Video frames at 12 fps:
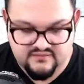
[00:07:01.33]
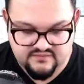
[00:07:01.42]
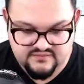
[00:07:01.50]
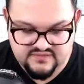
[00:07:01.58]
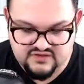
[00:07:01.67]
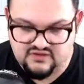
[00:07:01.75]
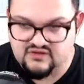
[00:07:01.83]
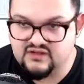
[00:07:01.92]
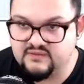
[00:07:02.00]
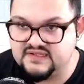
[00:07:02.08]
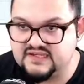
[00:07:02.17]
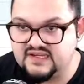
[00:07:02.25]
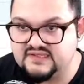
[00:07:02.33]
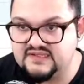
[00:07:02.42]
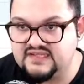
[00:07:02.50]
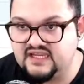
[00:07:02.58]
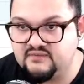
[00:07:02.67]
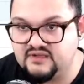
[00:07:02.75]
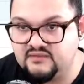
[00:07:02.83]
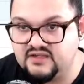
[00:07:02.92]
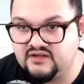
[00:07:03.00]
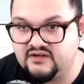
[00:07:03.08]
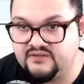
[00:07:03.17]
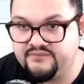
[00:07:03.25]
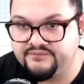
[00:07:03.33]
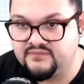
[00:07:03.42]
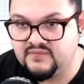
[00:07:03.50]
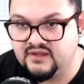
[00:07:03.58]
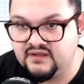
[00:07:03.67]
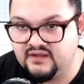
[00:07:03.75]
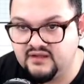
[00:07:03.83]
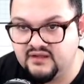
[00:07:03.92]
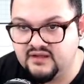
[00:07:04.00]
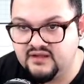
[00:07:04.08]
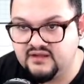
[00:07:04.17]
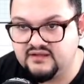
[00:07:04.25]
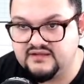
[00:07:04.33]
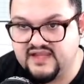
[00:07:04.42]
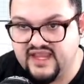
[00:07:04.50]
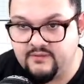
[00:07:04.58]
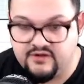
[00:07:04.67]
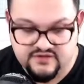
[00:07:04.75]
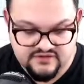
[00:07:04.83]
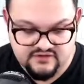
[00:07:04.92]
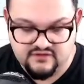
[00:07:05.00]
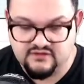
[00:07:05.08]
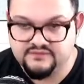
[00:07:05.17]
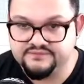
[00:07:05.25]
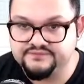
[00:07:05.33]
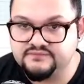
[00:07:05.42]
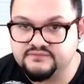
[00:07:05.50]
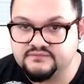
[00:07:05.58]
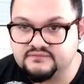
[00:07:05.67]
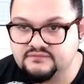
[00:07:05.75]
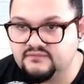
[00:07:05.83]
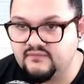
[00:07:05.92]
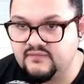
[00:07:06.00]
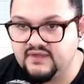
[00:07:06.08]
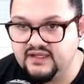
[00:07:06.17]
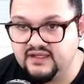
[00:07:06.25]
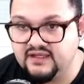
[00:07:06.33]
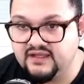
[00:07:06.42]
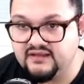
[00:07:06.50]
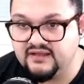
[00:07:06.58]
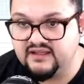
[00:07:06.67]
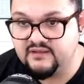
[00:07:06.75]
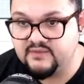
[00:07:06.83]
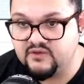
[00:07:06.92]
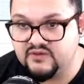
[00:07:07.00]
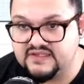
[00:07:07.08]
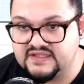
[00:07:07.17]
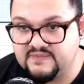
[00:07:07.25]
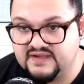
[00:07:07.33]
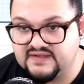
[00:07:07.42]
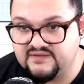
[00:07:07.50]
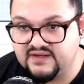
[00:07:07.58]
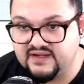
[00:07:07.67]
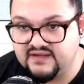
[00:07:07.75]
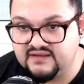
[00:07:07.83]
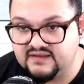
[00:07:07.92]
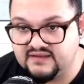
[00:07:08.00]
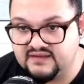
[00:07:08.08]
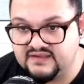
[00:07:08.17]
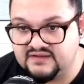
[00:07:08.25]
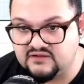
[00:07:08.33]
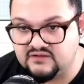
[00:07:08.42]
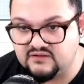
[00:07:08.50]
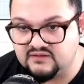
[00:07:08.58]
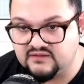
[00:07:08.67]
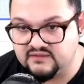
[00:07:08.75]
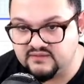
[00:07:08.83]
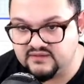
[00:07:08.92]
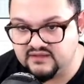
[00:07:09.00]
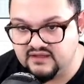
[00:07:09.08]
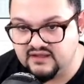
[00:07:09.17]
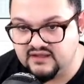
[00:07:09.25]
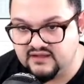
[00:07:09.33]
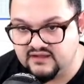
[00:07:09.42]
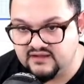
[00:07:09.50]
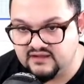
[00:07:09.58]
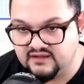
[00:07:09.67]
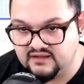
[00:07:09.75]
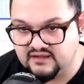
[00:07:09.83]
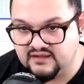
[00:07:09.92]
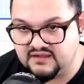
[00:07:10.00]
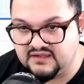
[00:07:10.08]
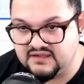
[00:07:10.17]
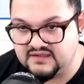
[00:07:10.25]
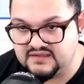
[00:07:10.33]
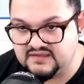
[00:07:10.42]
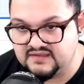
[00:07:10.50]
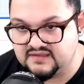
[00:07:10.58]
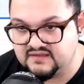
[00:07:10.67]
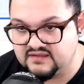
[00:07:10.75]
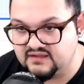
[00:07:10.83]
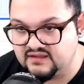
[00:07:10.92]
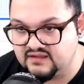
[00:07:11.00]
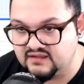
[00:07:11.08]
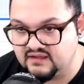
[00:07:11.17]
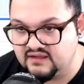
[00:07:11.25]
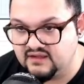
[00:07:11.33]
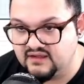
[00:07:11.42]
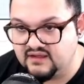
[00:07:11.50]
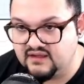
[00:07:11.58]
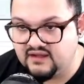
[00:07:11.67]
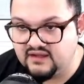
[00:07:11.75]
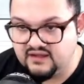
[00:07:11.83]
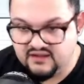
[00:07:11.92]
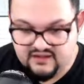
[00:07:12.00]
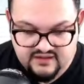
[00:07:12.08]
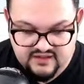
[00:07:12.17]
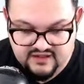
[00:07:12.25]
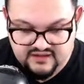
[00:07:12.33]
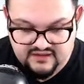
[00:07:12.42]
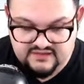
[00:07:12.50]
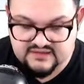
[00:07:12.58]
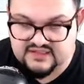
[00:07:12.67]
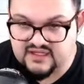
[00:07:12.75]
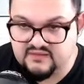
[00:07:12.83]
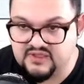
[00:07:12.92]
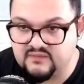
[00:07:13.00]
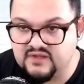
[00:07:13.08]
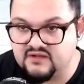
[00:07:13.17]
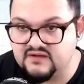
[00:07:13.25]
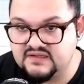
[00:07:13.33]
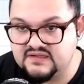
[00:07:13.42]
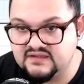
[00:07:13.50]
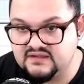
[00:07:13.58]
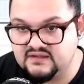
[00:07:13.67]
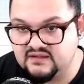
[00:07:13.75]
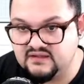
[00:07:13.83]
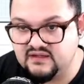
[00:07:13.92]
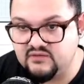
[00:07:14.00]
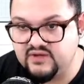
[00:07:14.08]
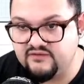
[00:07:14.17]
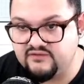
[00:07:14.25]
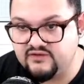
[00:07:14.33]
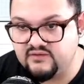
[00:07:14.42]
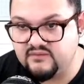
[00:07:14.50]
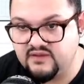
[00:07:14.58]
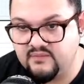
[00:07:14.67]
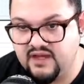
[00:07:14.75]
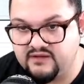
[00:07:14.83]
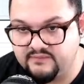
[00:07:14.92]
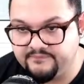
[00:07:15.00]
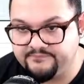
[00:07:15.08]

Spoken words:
circle. I'm going to say it's a 10 millimeter diameter circle. And then I'm going to specify that this circle is at 10 millimeters away from the bottom.